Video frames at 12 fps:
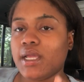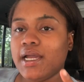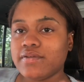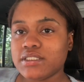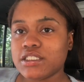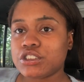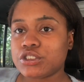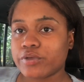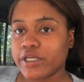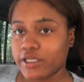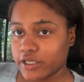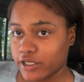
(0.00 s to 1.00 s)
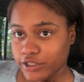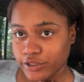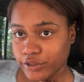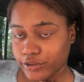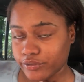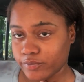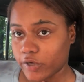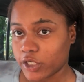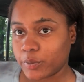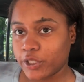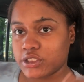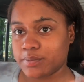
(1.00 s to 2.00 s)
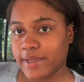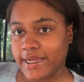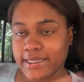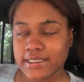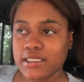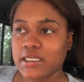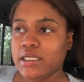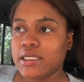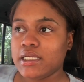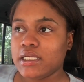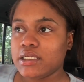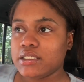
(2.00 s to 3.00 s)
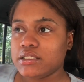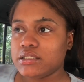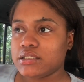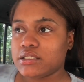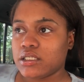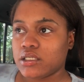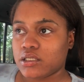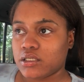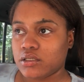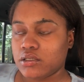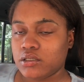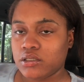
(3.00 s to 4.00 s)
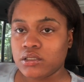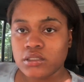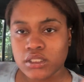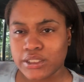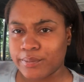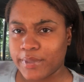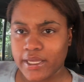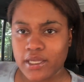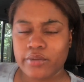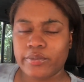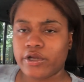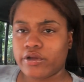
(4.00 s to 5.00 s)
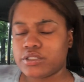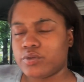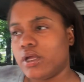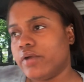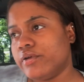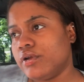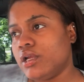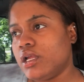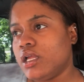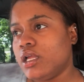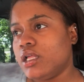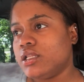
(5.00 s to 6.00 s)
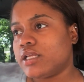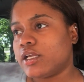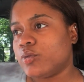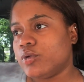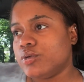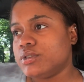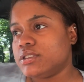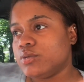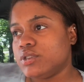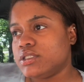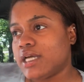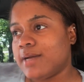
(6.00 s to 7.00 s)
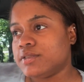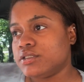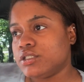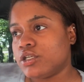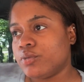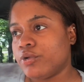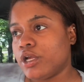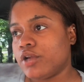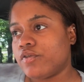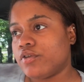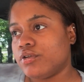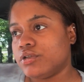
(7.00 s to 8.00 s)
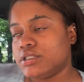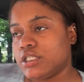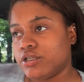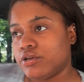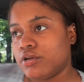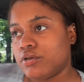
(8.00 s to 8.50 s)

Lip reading: FTX3 on our ruck march back to the Bay barracks, whatever. Like, we stopped and took a break for dinner.